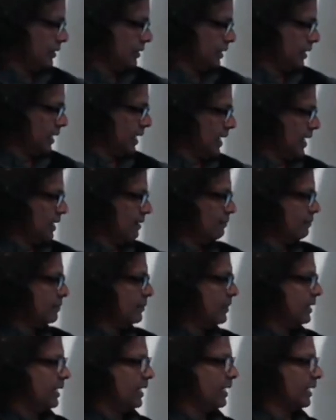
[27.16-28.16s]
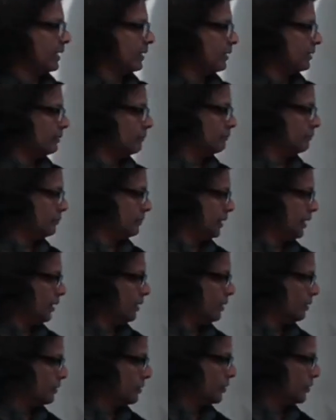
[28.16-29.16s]
the name. And, you
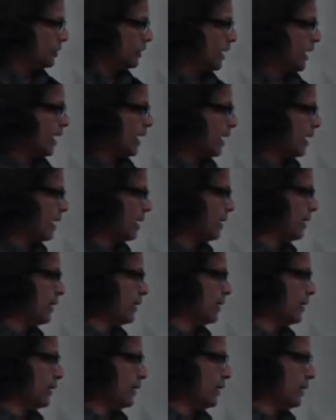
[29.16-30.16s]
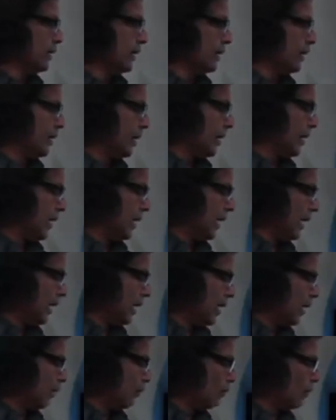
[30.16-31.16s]
know, today,
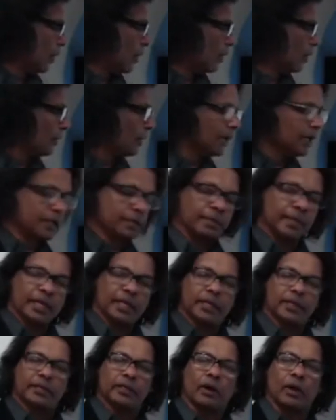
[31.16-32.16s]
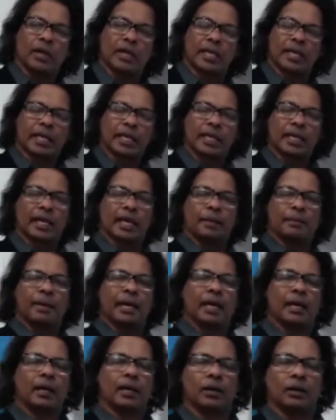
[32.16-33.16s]
uh, we're going to be talking
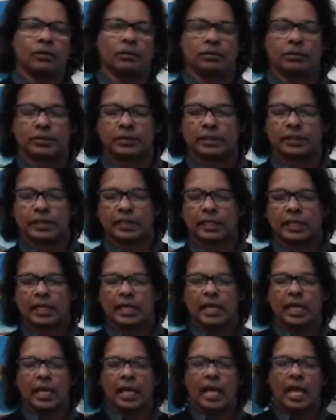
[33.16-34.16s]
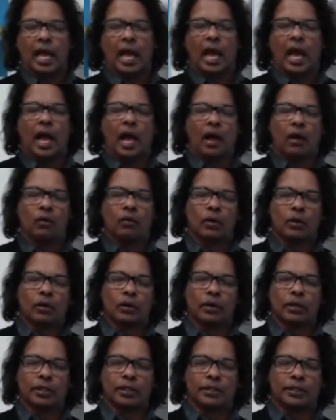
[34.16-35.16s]
about how
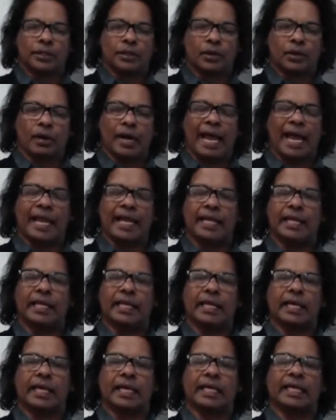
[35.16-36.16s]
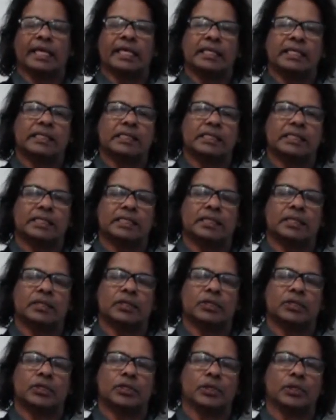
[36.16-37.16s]
good your idea is
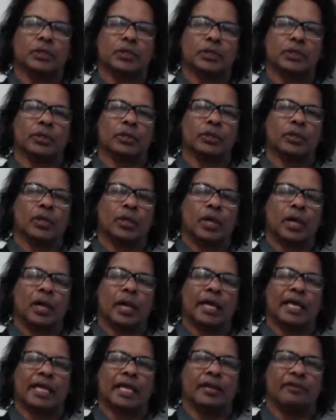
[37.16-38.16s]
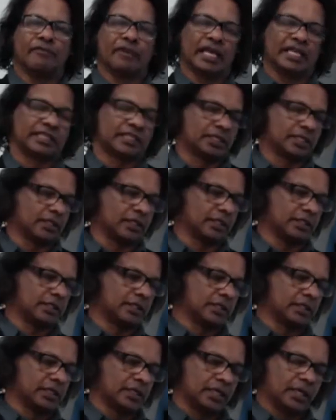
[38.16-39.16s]
to
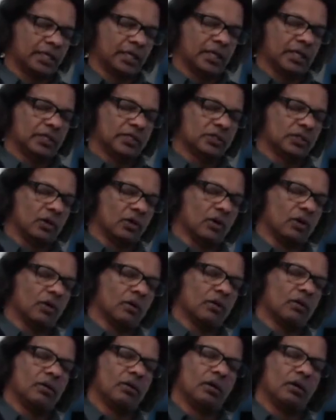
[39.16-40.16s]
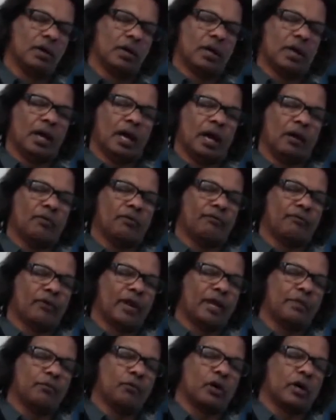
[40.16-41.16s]
investors. So, our
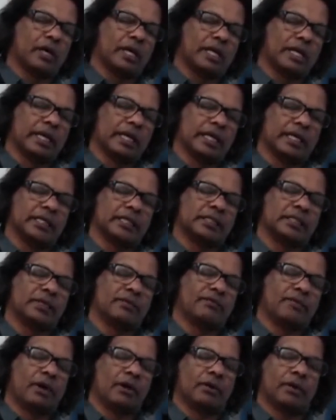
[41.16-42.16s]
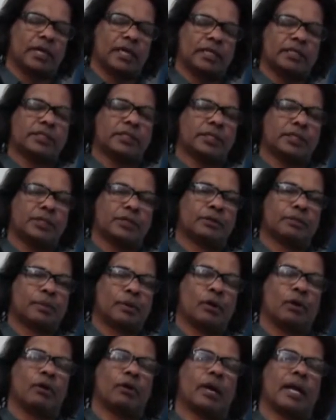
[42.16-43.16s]
framework is the Founder Institute
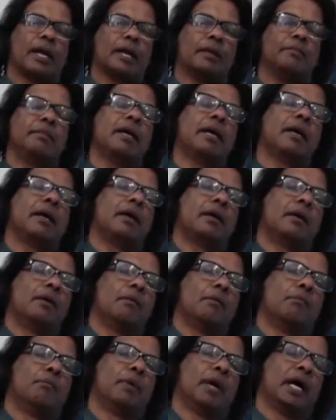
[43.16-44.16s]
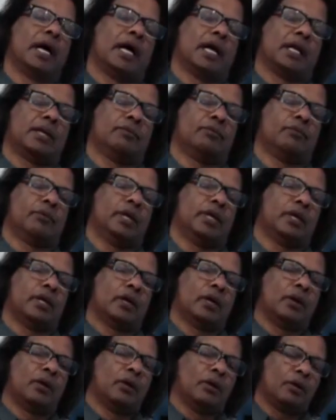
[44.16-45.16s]
program, but we are
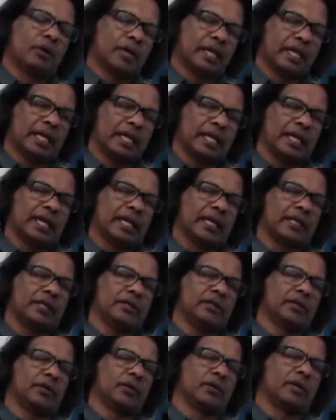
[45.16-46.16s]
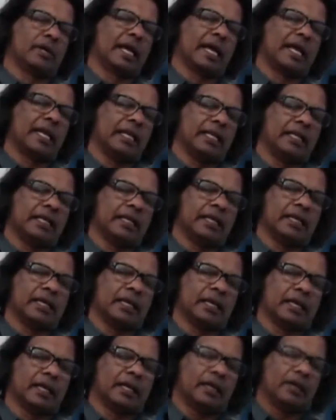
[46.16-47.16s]
looking at your
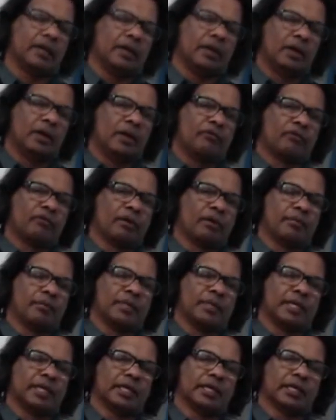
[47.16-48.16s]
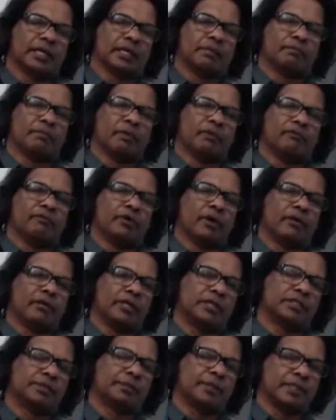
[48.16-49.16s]
idea from the
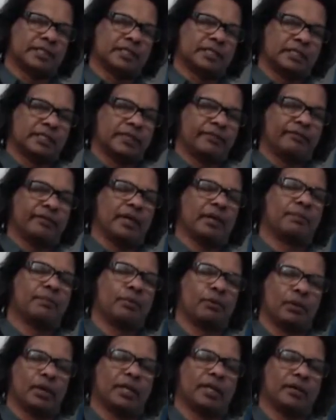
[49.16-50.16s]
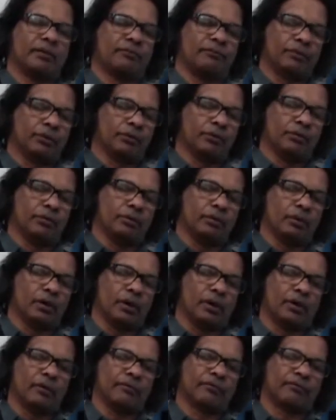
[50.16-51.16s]
very specific point of view
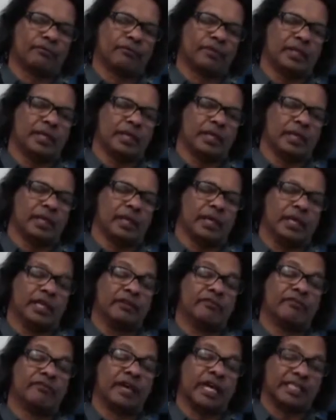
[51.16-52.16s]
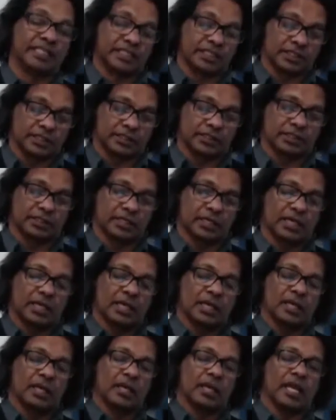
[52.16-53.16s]
of the investors.
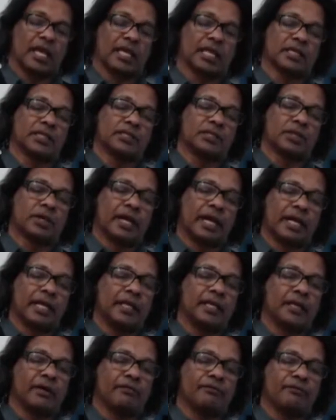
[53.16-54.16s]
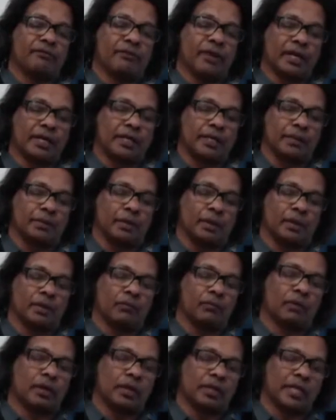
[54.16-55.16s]
Like, is your idea fundable?
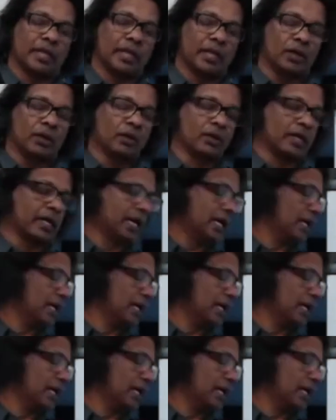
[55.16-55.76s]
What do they look at,